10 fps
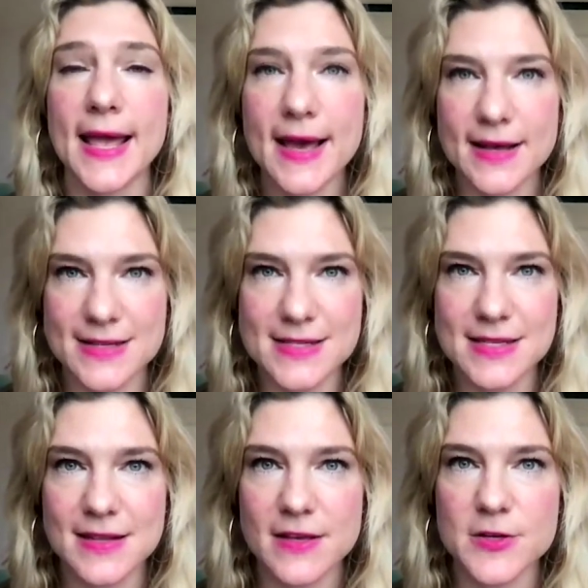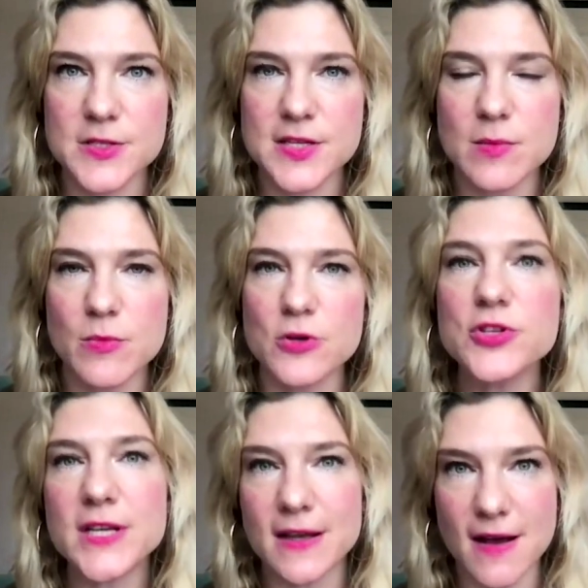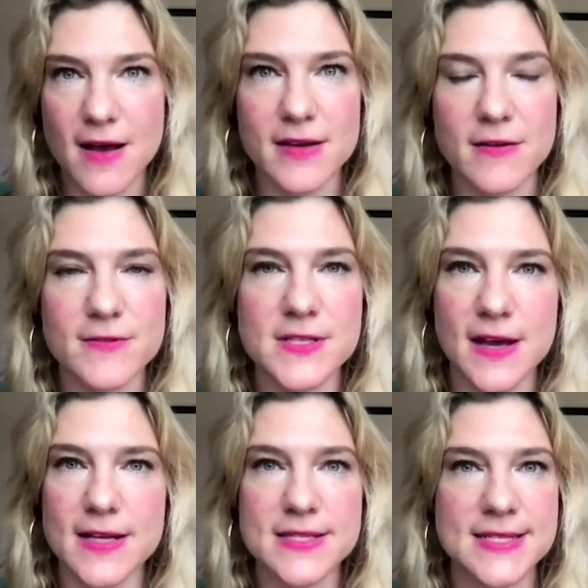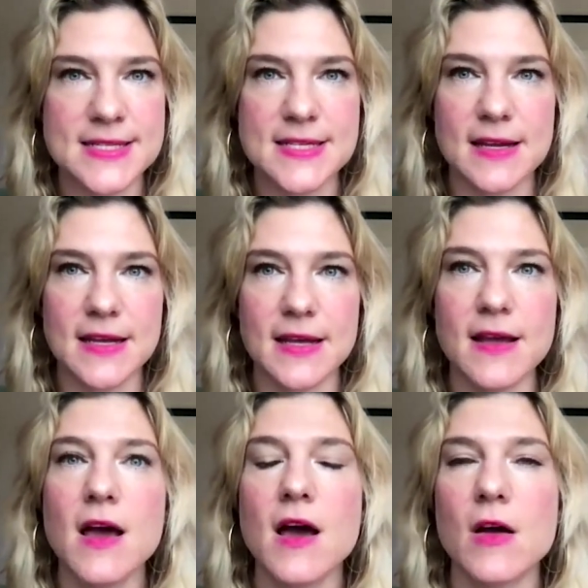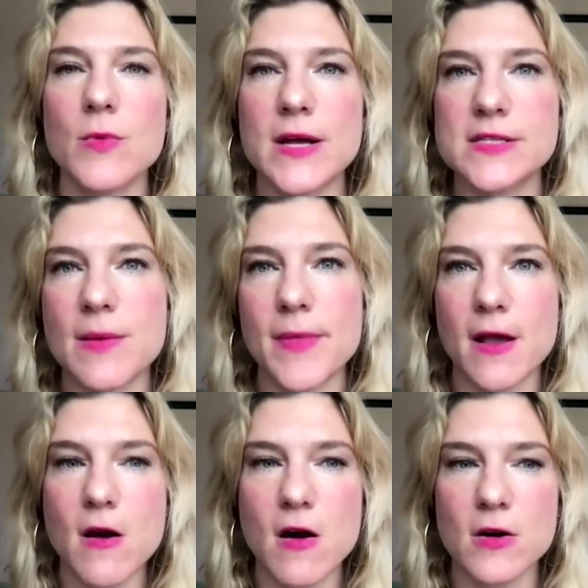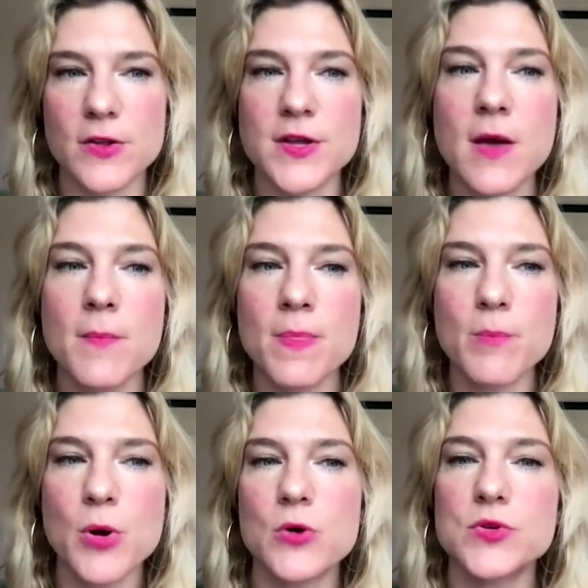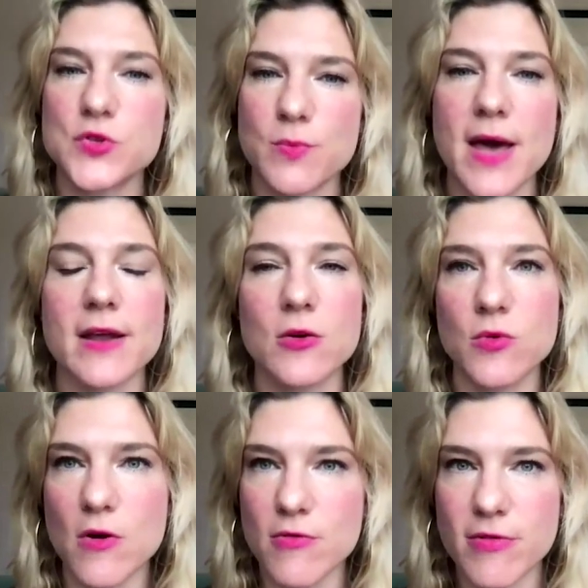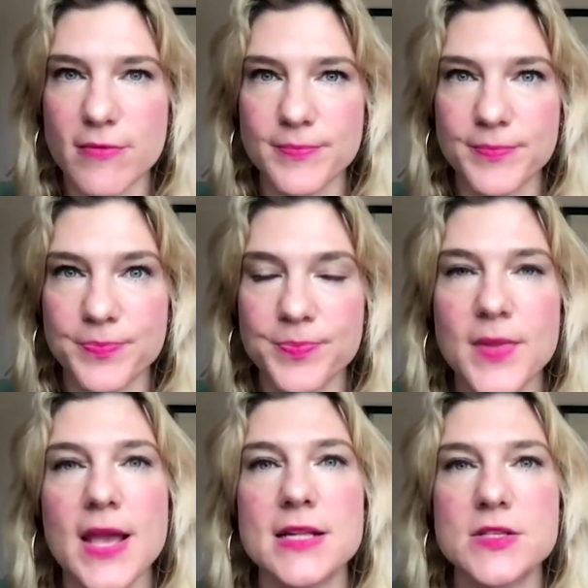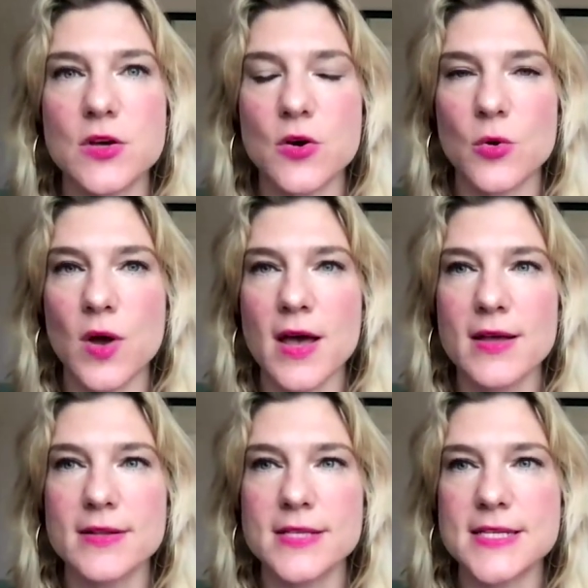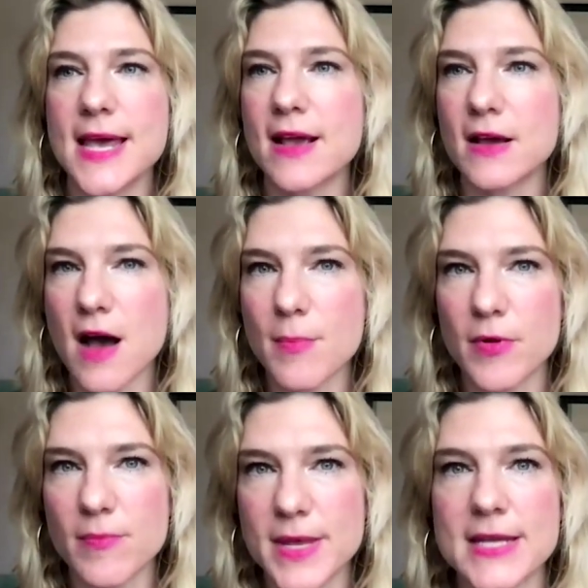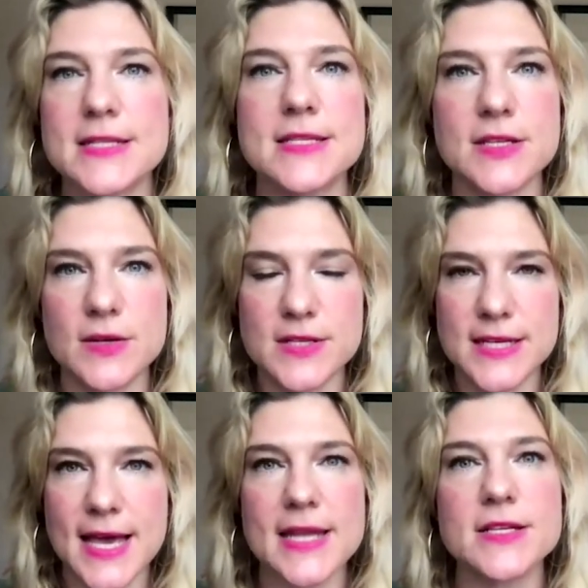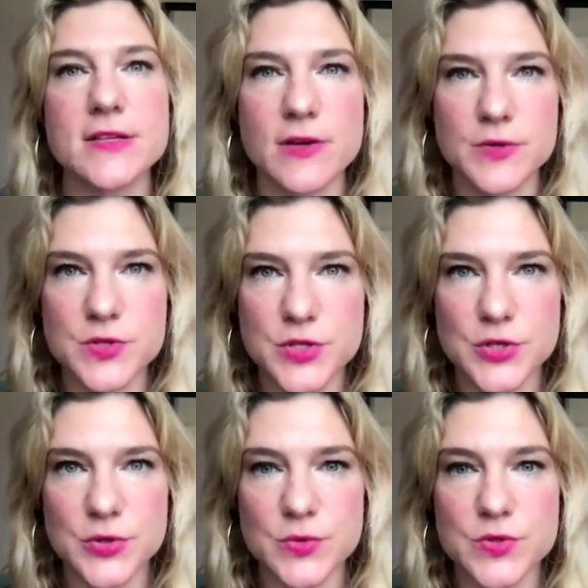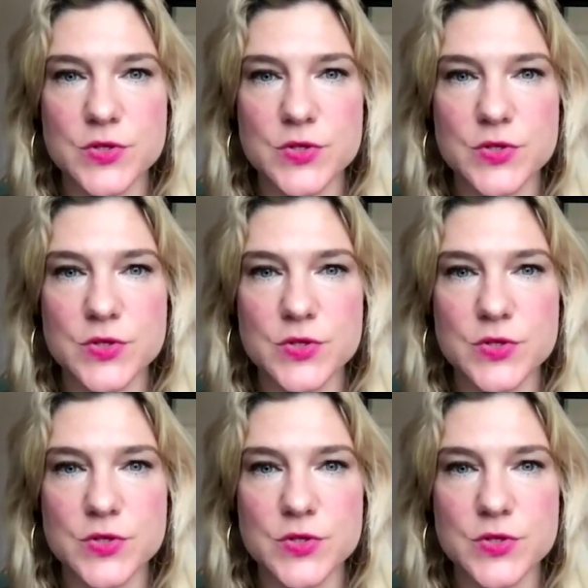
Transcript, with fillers: And there's an emerging kind of science and study around something called post traumatic growth. And so to take a couple minutes to, to get into those two.